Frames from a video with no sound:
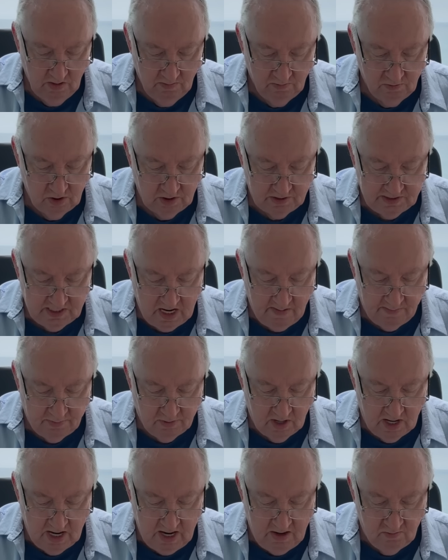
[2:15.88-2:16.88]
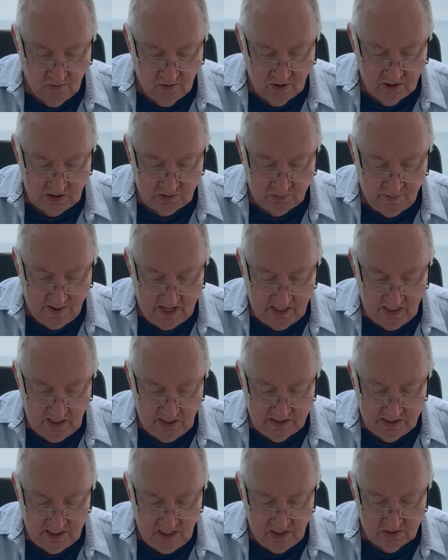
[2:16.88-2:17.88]
For example, I have one
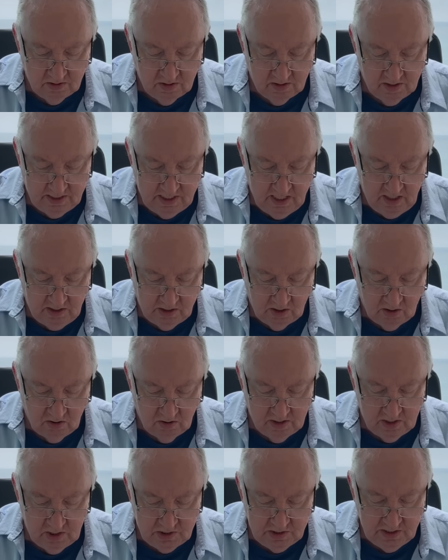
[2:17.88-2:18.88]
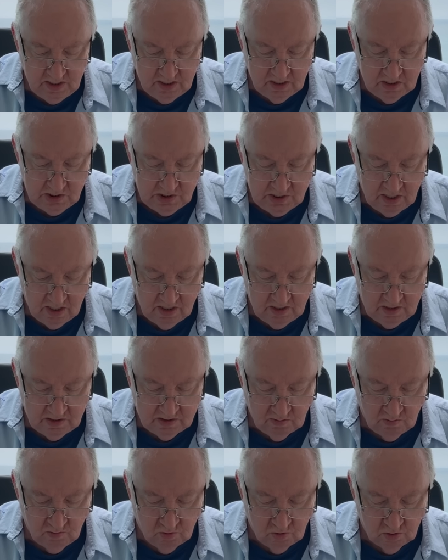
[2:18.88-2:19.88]
Spanish teacher in Quito, and she is sharing
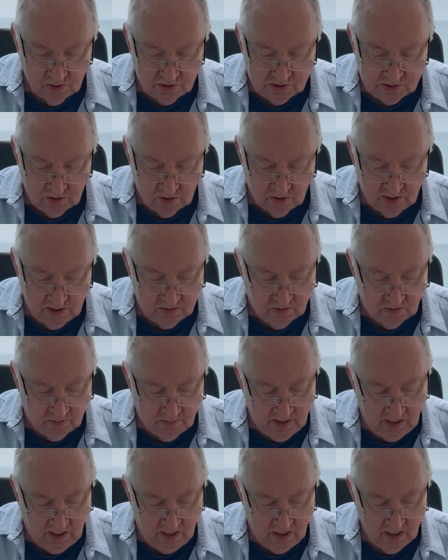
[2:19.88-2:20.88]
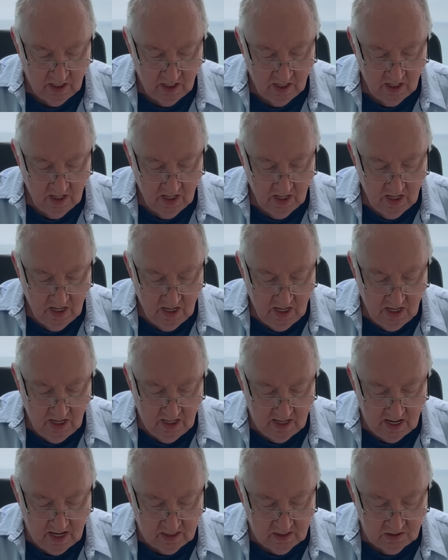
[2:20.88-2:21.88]
some war stories with me,
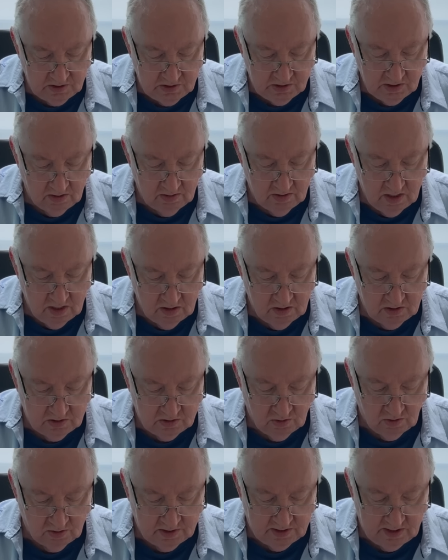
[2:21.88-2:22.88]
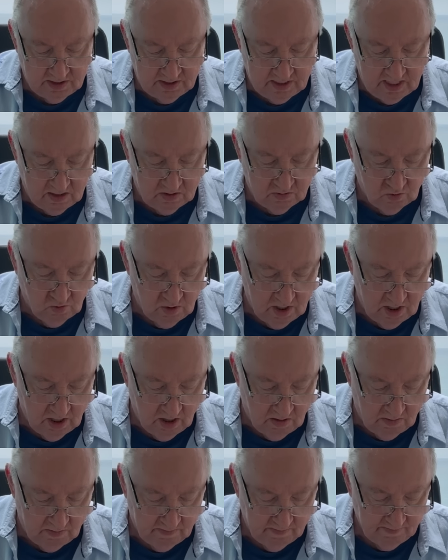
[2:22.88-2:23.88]
and I consult other sources as
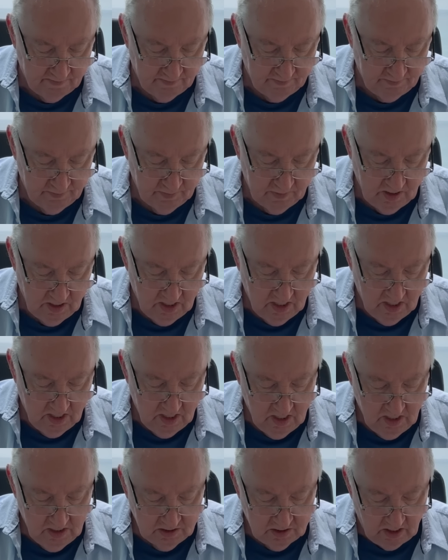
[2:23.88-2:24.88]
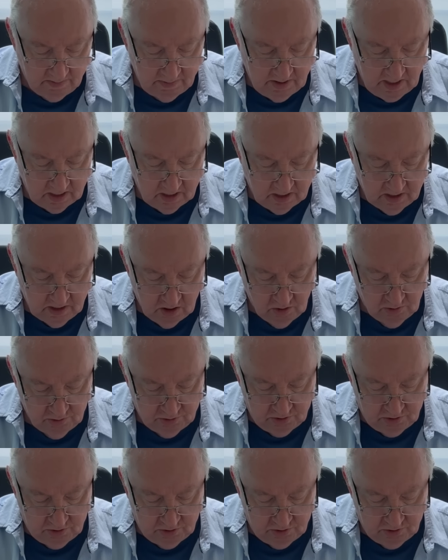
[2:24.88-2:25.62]
well. So I'm not going to go